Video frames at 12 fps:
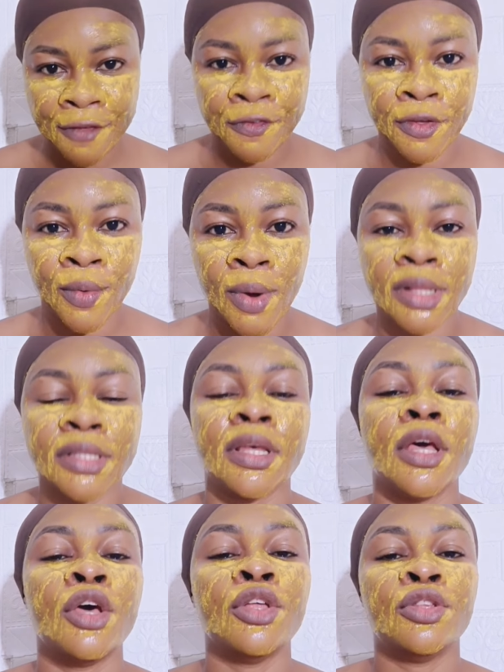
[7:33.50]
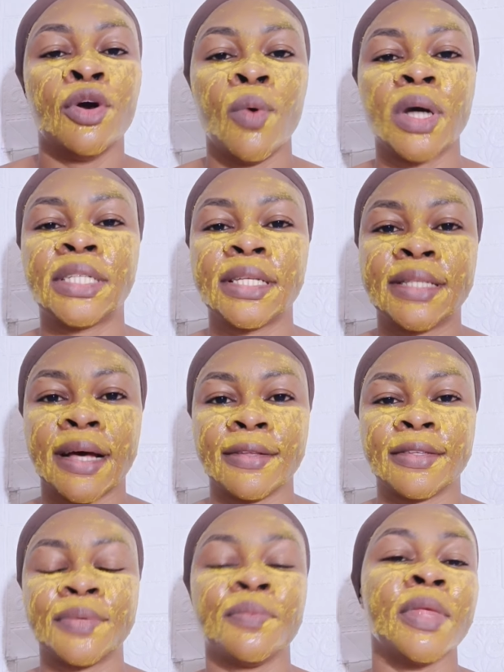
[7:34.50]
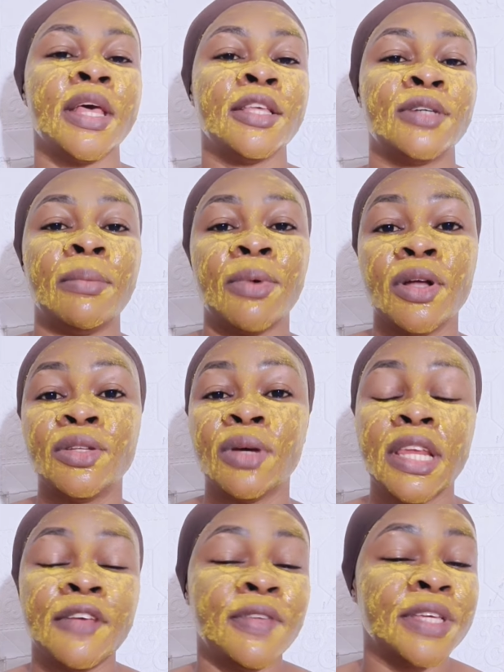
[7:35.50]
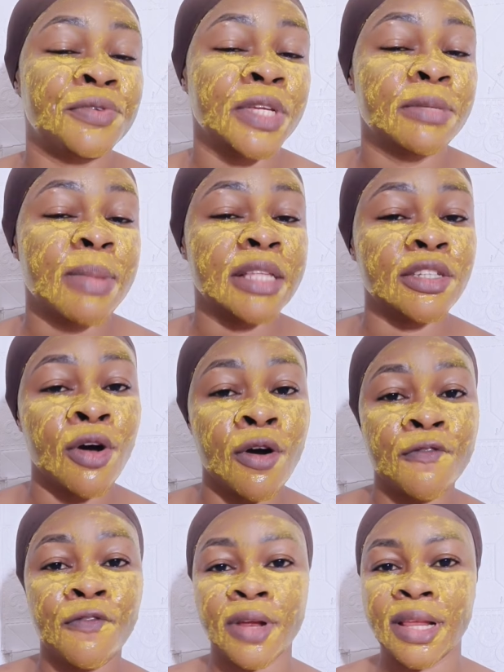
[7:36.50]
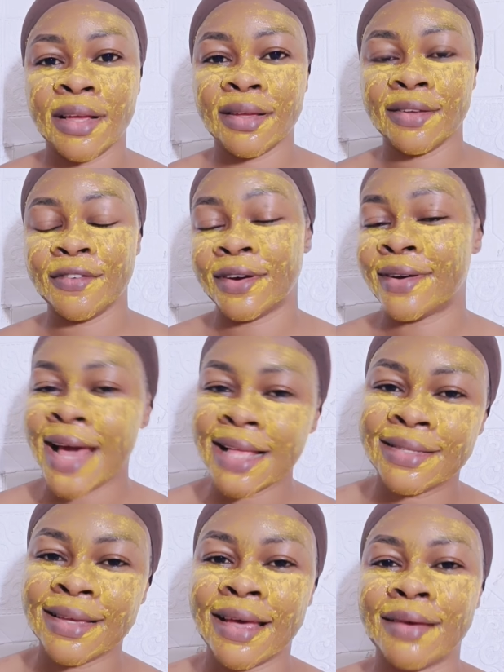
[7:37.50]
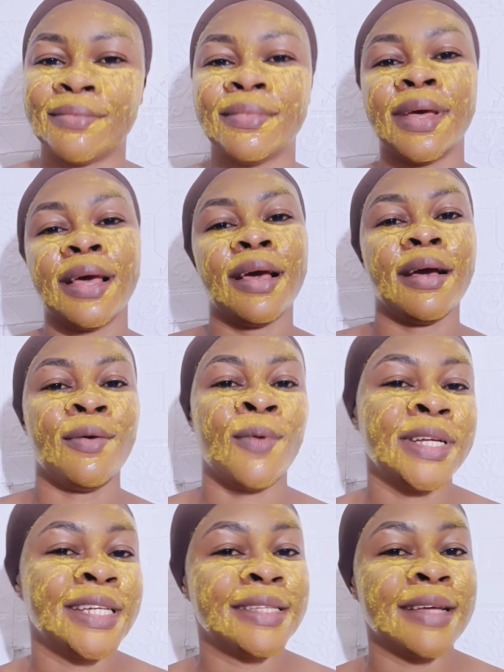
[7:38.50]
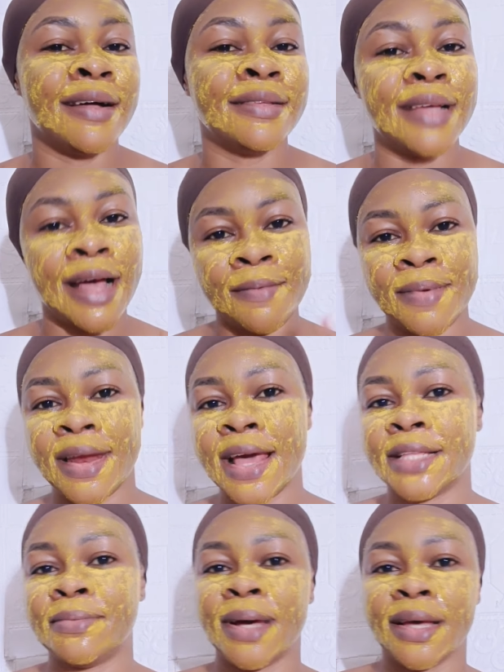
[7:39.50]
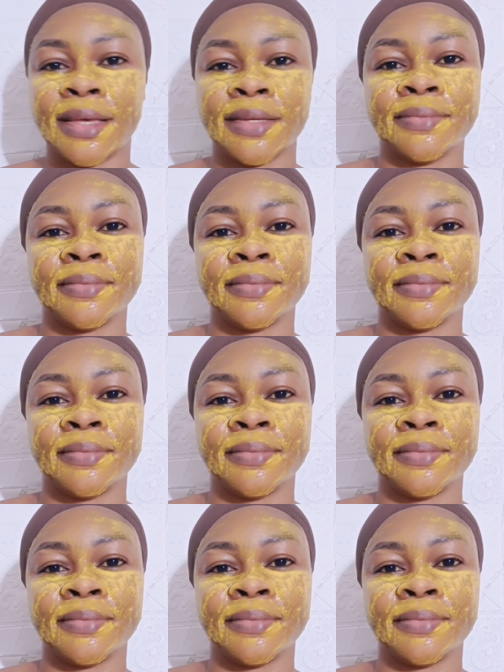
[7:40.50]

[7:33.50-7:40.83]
if you want to wash it out. So I'm going to leave this treatment on for the right time. Wash it out. I'll be right back.